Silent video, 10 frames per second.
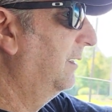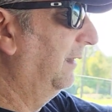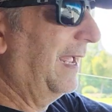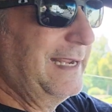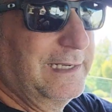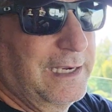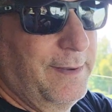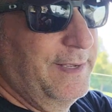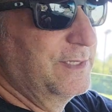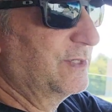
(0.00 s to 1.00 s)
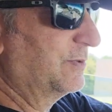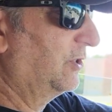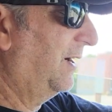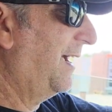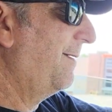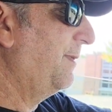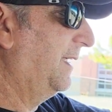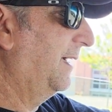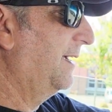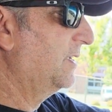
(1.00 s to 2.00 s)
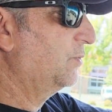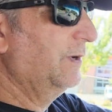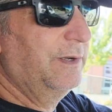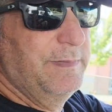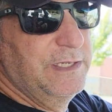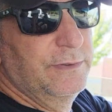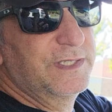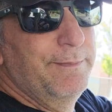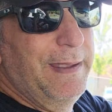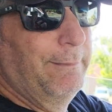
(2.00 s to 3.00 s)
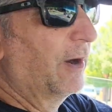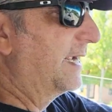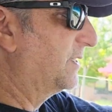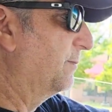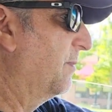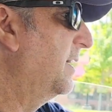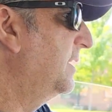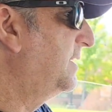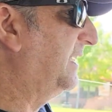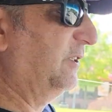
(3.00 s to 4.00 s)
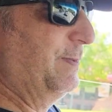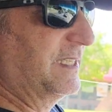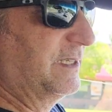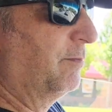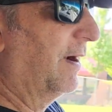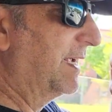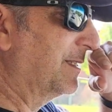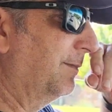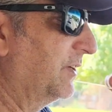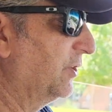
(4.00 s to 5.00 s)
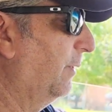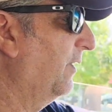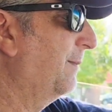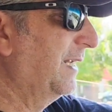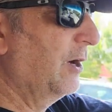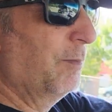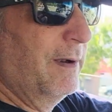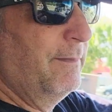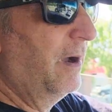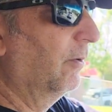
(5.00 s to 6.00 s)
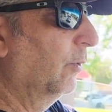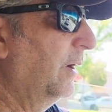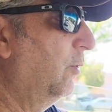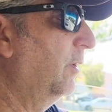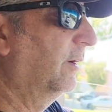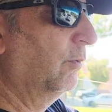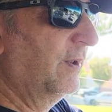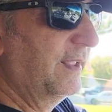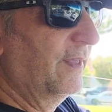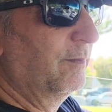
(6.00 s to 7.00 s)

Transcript: like, comment, and subscribe, because we're gonna be doing some big brakes. 6-piston brakes. I'm not sure whether I'm gonna go Brembo or Wheelwood or one of the other